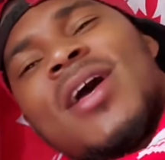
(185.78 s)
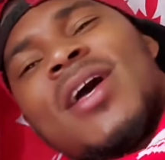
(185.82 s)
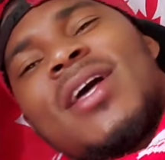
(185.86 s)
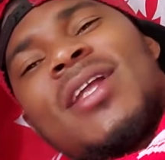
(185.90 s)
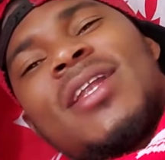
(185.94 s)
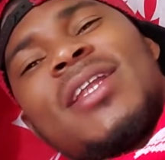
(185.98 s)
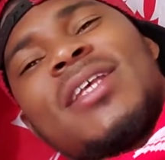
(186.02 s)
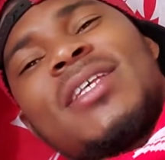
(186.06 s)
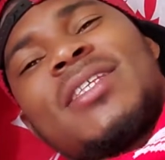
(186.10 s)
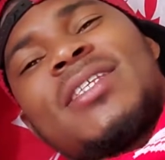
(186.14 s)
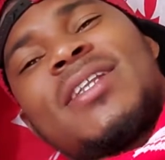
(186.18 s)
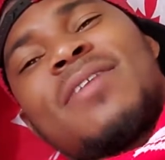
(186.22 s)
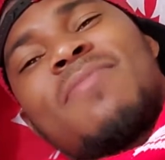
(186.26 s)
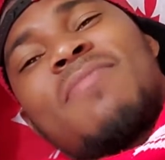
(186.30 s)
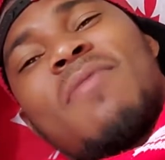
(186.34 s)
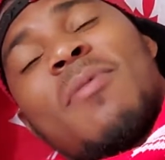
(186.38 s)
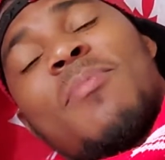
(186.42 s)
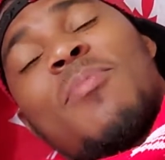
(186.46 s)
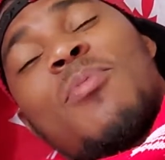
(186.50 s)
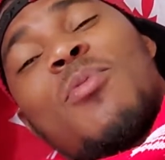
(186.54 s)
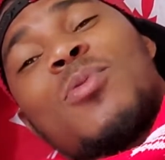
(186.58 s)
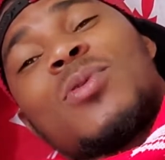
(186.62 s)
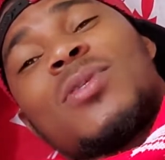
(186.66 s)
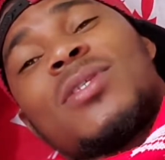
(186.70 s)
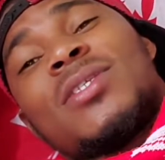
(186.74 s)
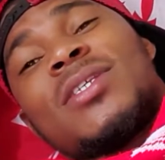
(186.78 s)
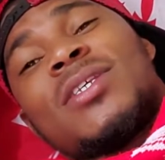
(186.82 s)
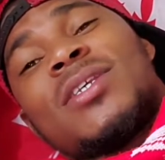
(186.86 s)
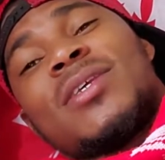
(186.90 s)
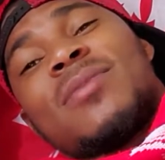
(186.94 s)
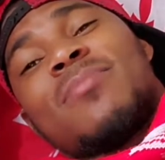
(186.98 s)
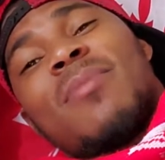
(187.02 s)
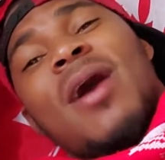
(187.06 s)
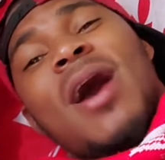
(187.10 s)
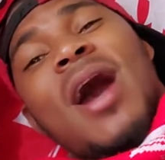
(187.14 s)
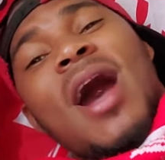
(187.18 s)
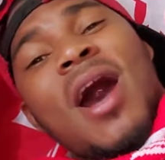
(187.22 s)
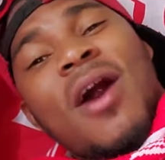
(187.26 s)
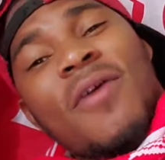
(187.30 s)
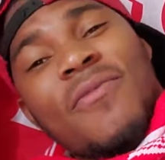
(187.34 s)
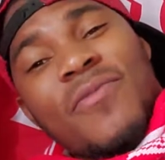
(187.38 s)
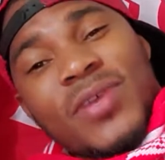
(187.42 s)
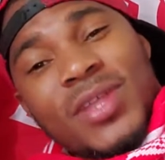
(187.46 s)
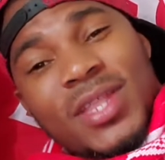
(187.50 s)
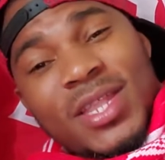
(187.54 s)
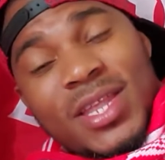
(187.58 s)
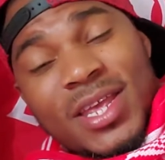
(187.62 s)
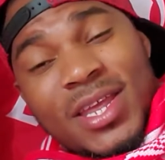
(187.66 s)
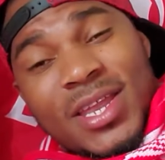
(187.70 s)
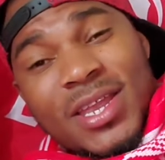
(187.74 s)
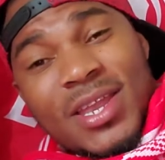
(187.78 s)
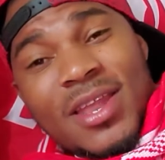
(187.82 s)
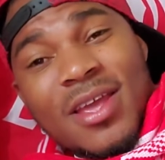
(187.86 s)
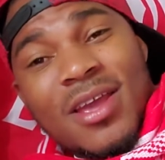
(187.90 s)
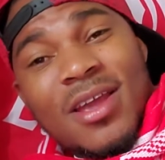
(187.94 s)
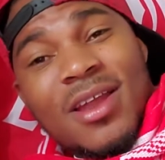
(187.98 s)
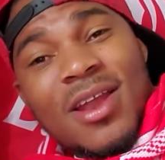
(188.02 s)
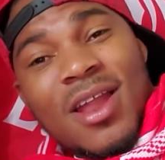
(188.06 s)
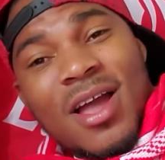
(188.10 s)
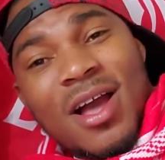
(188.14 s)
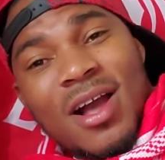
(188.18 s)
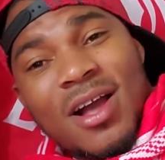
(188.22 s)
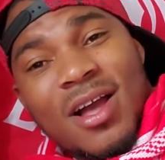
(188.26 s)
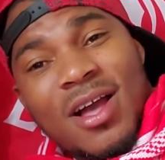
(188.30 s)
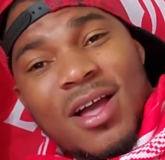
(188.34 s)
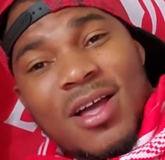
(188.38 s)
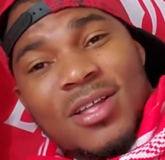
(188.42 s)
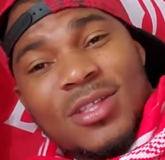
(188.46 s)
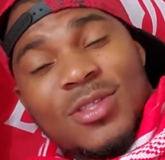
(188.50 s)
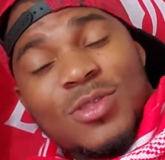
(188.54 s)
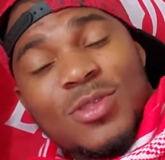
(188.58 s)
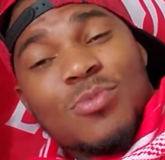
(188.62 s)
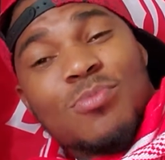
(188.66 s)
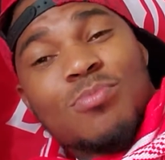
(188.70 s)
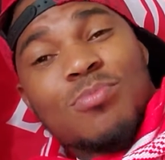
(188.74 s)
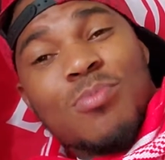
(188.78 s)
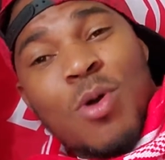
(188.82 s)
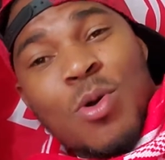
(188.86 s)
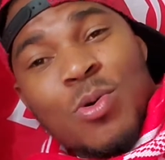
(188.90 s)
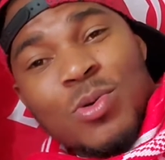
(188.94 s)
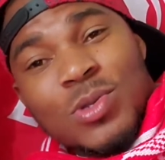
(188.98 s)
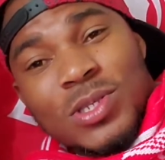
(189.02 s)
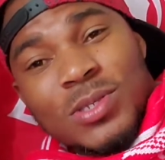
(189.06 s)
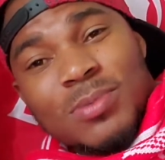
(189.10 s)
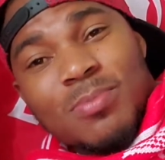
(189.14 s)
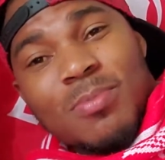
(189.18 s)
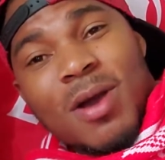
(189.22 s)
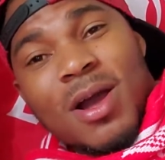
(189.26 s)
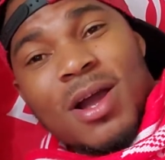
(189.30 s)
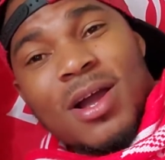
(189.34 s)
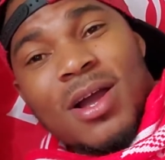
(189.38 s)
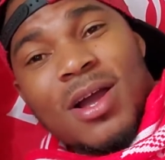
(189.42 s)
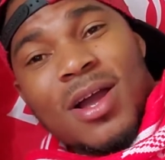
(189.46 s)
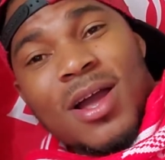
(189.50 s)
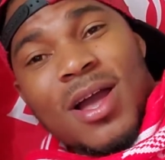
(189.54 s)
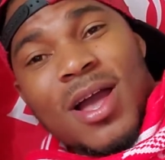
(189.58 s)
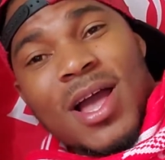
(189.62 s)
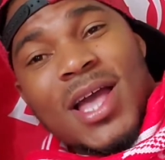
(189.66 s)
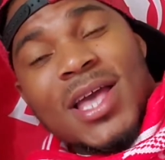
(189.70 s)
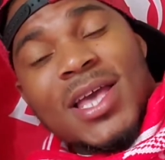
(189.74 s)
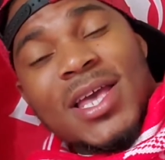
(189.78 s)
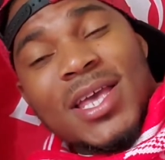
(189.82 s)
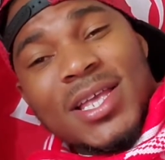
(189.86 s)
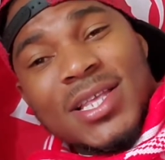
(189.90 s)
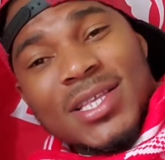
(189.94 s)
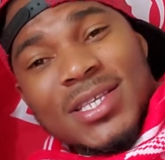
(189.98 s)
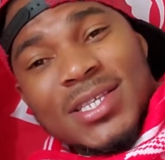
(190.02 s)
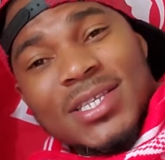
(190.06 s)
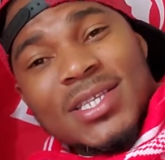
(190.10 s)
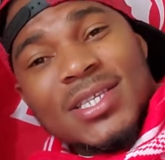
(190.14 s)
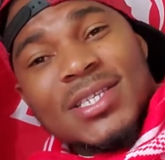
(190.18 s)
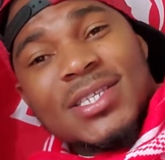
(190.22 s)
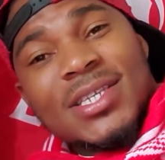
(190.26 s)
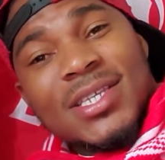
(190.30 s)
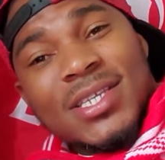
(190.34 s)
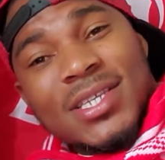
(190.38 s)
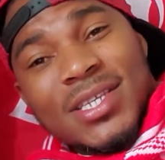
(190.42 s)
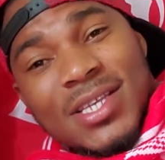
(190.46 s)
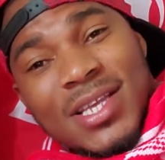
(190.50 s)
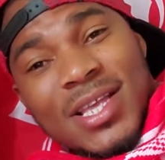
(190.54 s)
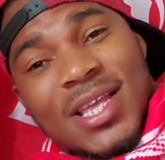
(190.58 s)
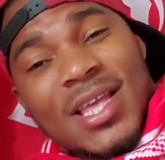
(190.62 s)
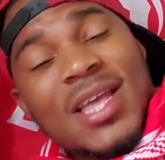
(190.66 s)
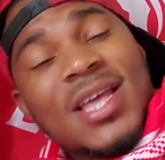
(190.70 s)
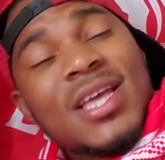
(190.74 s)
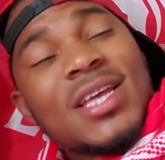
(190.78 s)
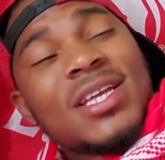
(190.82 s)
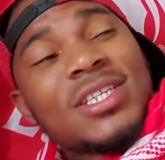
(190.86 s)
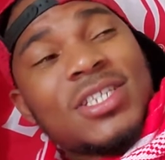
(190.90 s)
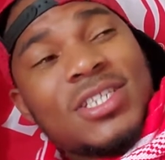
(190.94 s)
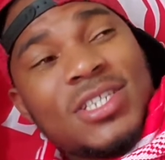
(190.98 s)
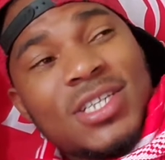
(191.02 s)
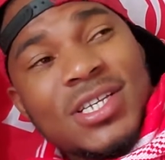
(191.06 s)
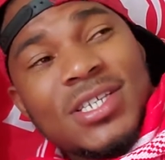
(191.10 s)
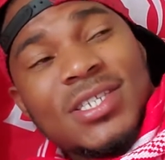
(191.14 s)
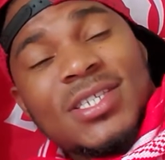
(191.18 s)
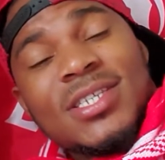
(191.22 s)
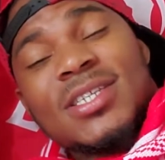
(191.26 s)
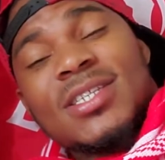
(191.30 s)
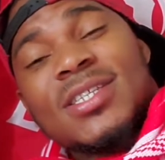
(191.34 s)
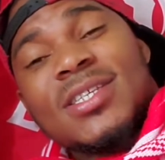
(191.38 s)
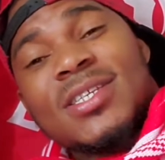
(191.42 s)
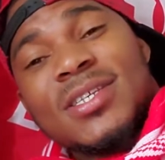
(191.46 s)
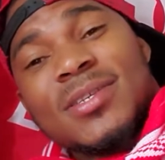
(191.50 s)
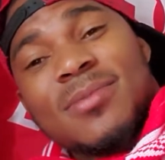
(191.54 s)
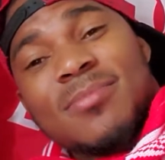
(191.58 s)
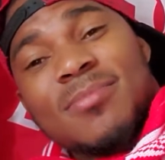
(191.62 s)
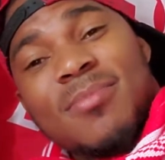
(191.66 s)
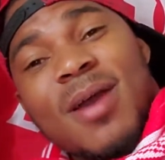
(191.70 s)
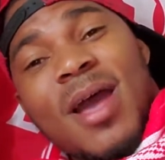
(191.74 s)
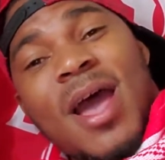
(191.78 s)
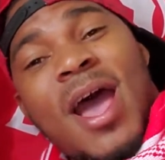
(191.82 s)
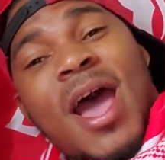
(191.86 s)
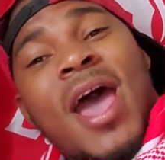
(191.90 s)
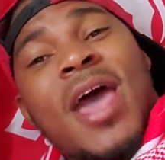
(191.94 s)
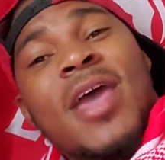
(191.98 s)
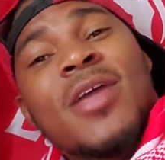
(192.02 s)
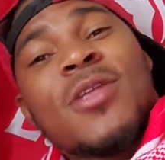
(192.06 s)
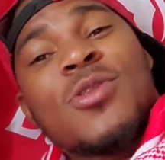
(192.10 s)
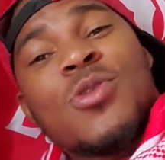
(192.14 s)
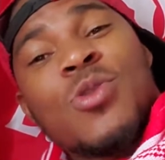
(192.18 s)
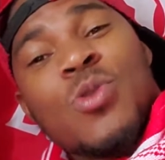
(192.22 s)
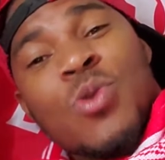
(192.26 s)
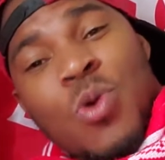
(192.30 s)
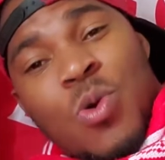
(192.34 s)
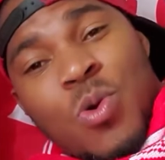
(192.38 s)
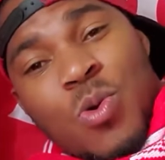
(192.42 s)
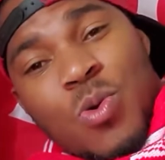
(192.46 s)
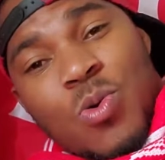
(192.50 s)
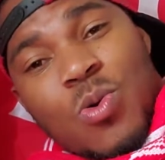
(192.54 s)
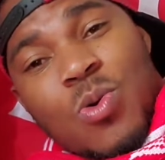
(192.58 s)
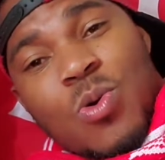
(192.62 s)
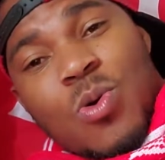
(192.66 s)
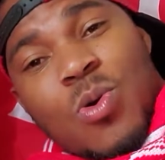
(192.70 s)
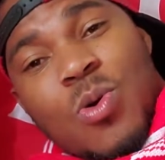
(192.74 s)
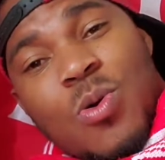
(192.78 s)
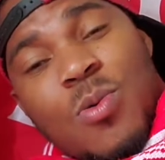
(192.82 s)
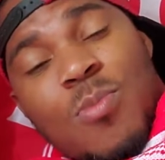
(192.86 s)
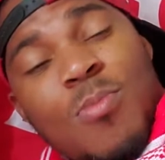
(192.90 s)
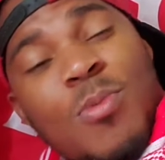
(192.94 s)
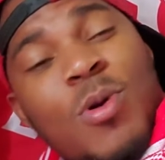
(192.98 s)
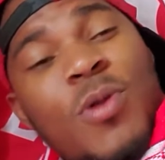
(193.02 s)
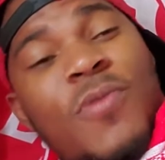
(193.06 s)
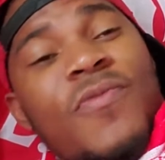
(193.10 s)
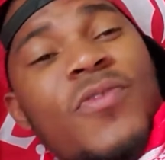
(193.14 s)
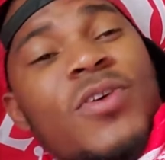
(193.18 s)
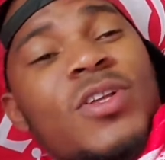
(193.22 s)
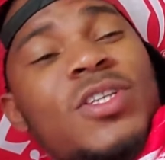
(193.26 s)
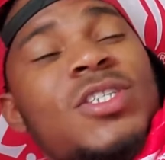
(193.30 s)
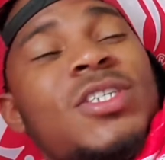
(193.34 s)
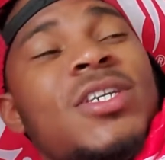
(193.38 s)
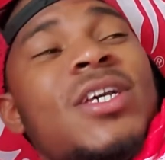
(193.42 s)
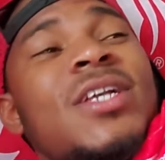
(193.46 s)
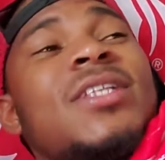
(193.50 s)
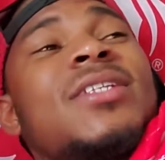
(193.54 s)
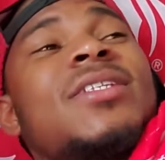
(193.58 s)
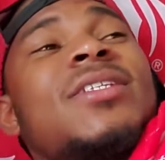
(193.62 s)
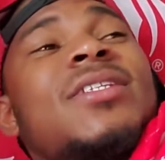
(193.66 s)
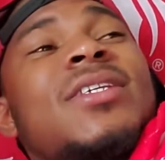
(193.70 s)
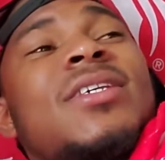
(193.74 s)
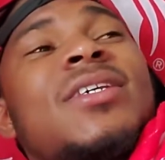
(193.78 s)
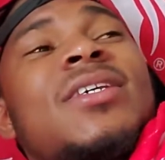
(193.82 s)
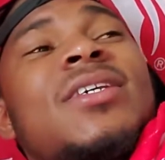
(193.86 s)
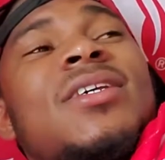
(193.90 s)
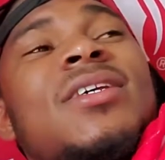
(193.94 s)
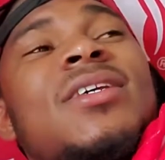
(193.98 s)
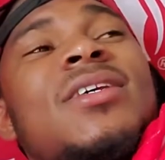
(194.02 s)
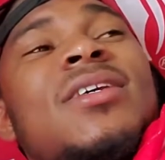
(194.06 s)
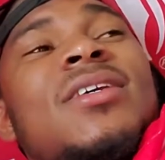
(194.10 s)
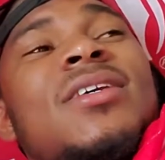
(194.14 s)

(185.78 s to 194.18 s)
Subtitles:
this Liverpool team have it in their locker to bounce back against this Chelsea team. I know. But for Chelsea,